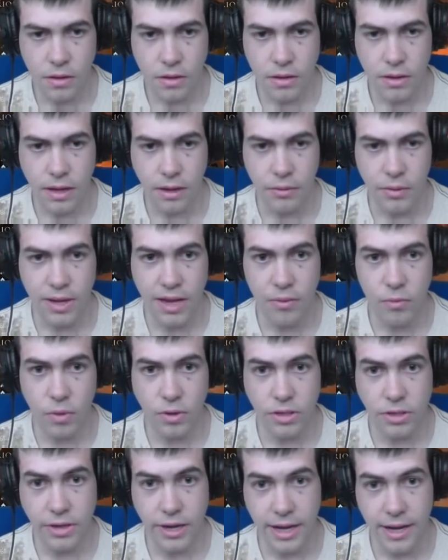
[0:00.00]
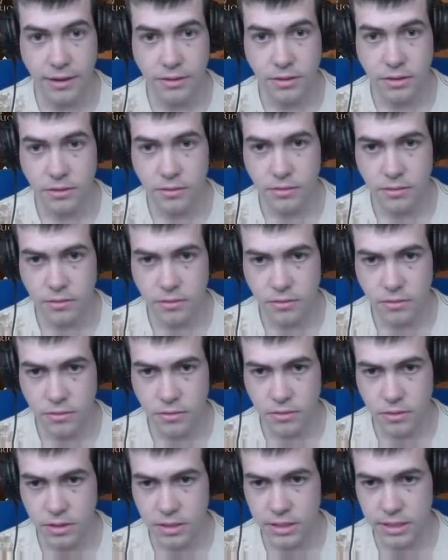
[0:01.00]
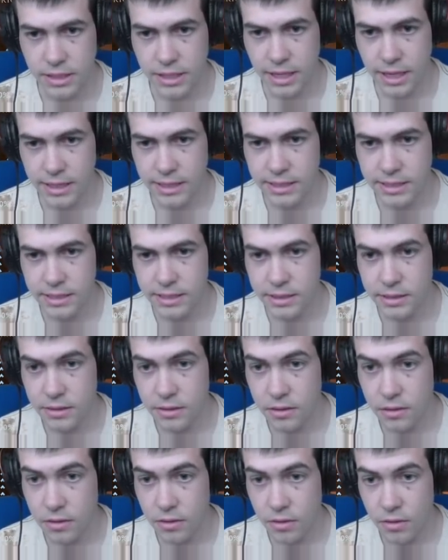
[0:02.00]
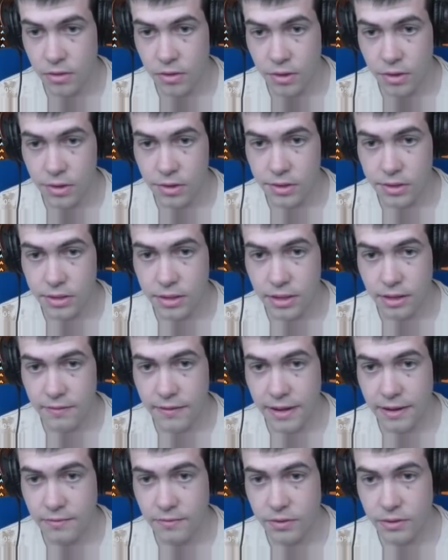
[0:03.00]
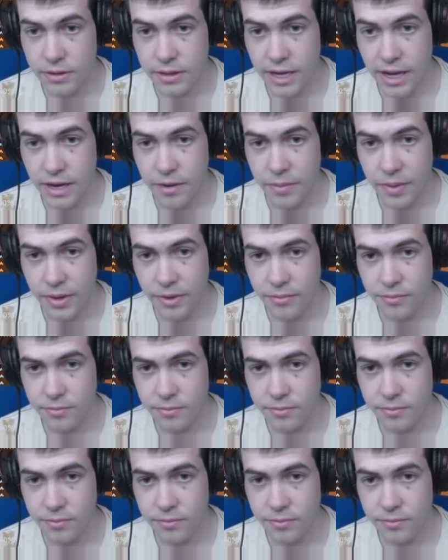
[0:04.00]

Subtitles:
Okay, we'll keep one unit out, just in case. They've handled the enemy.